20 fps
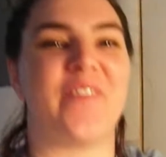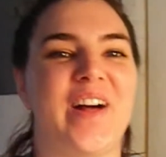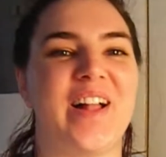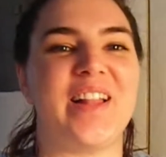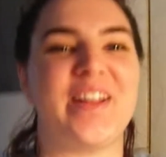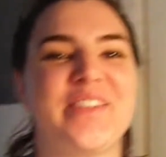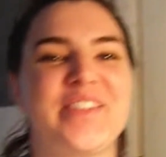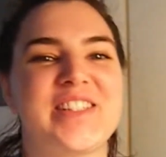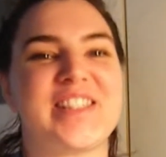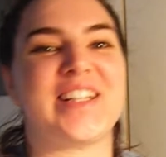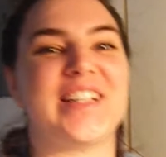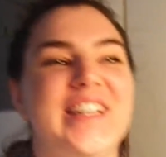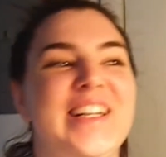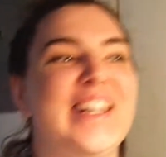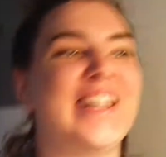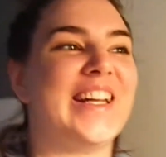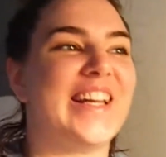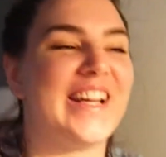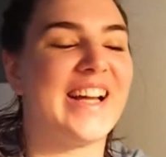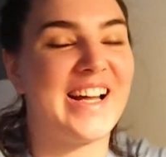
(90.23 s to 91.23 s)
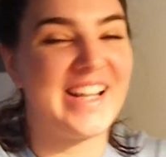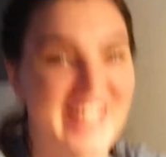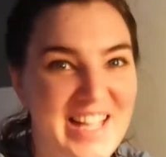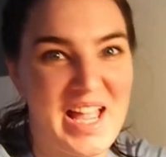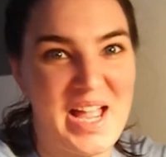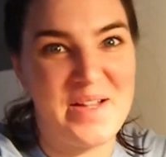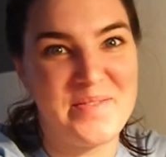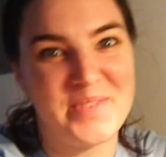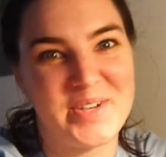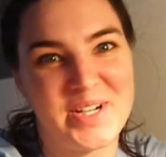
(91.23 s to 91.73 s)
While I was cleaning, I
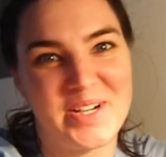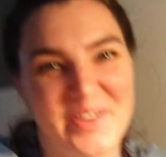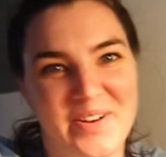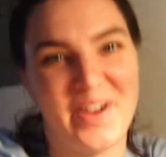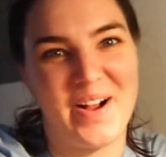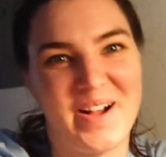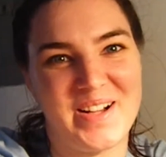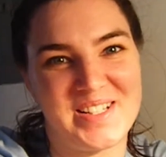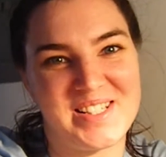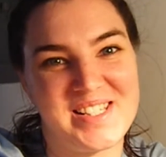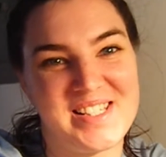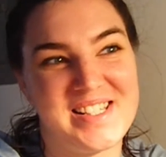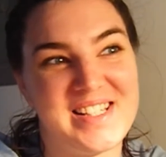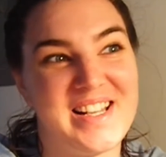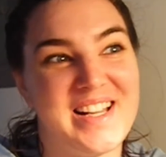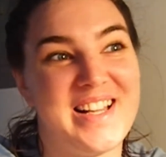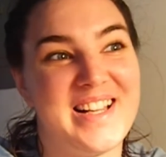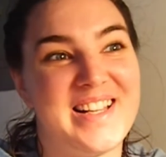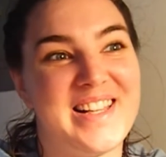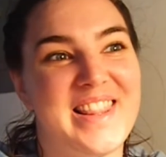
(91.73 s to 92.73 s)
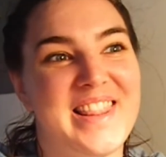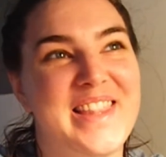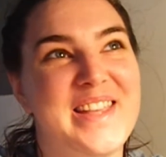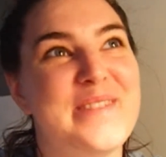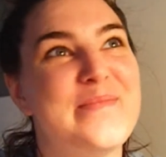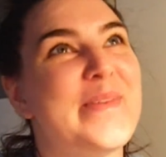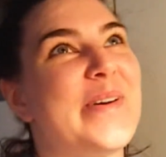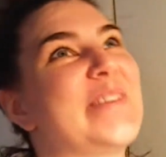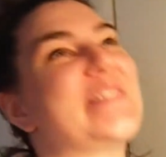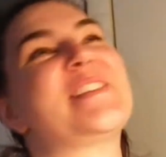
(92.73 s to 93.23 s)
came across
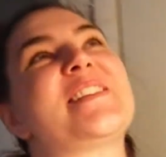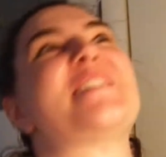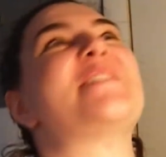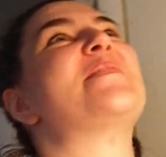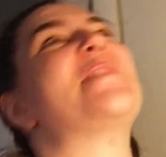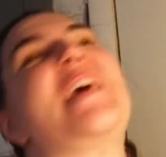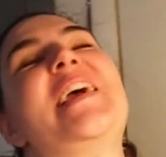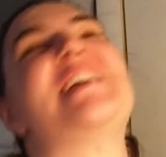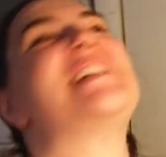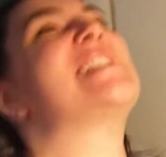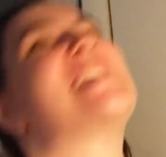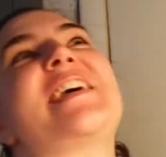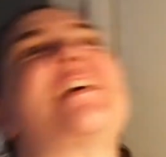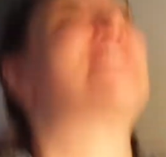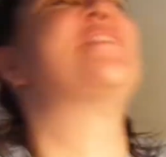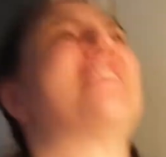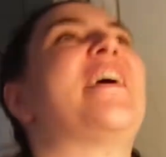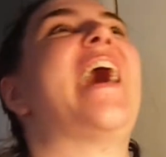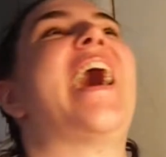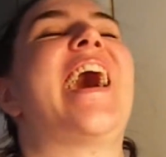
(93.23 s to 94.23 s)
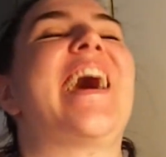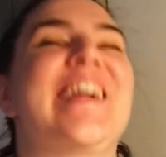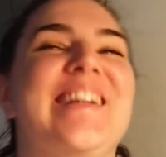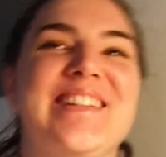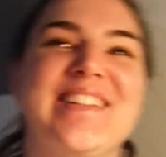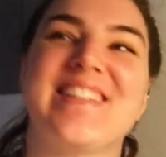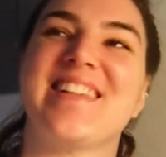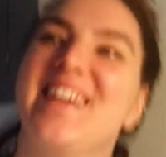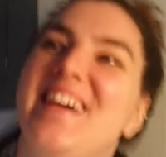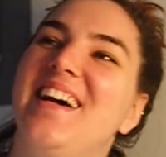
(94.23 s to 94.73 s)
the most amazing
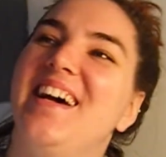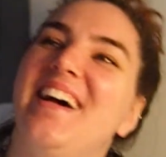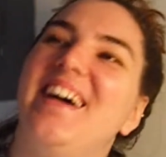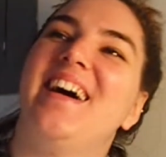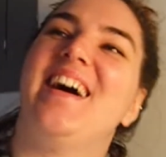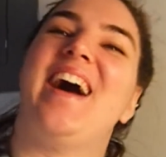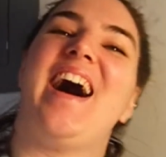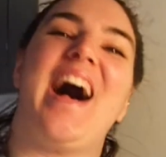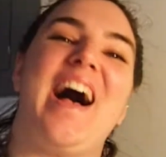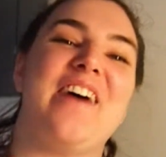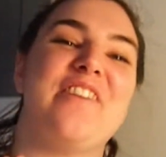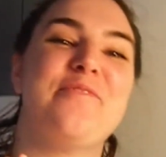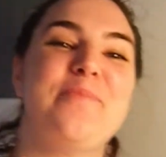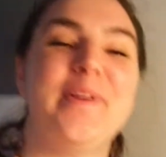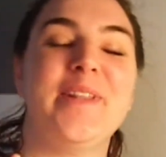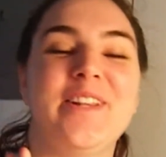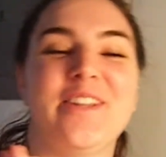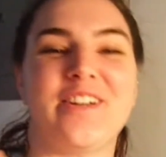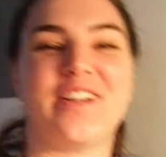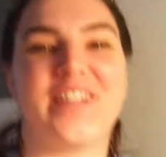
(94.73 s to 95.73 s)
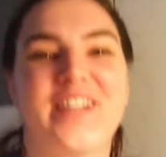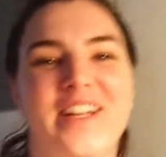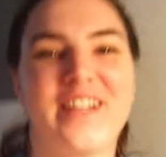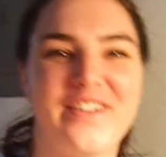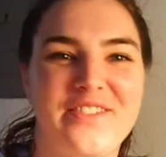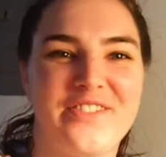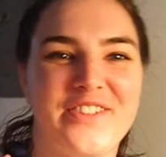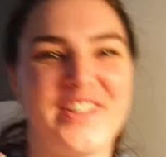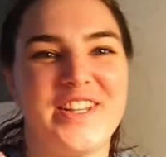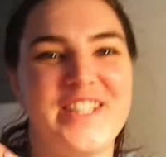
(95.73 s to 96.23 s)
find. I've been
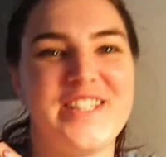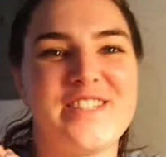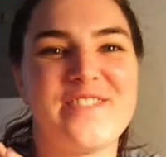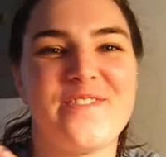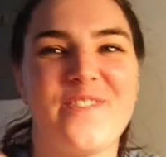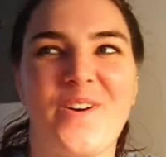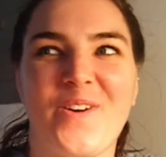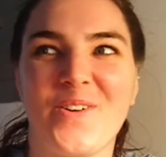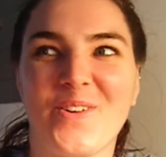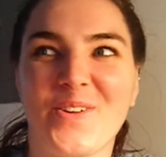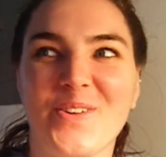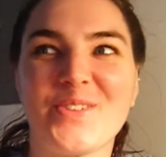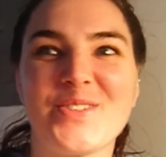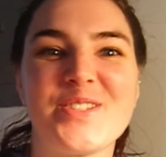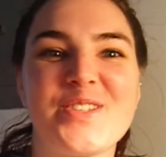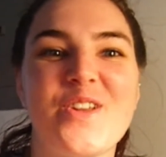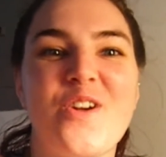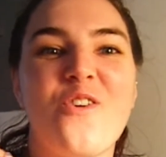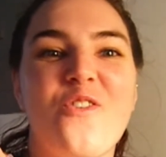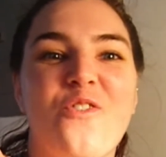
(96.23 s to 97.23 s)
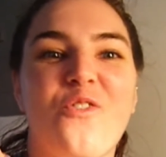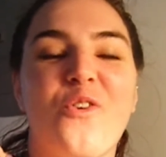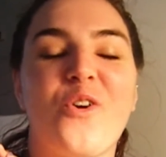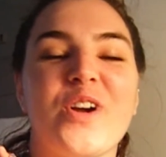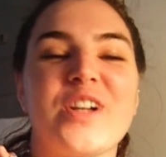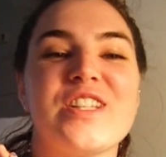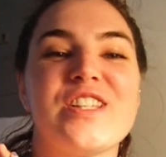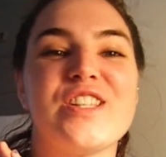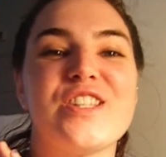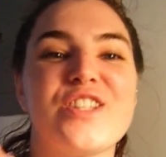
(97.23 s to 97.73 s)
looking for these photos
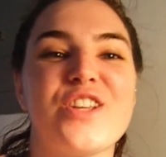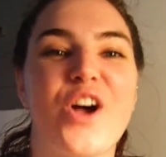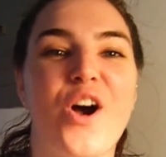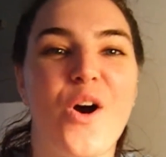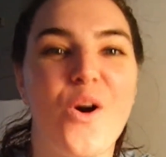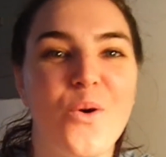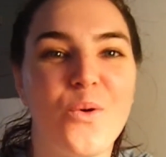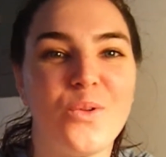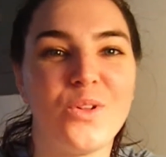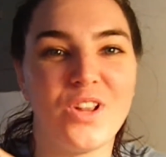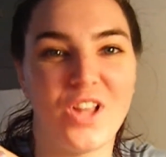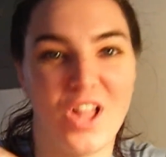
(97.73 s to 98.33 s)
for so